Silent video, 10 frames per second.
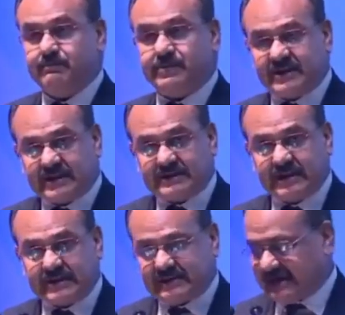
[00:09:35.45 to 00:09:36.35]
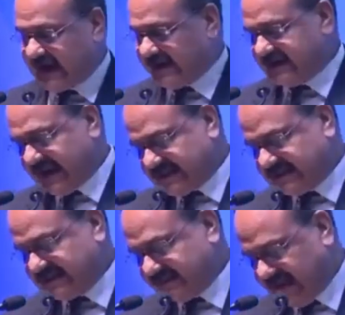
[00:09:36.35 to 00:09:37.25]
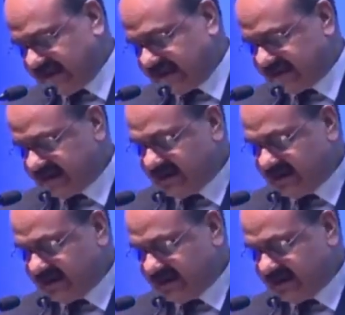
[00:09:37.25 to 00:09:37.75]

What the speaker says: presenceless and cashless manner.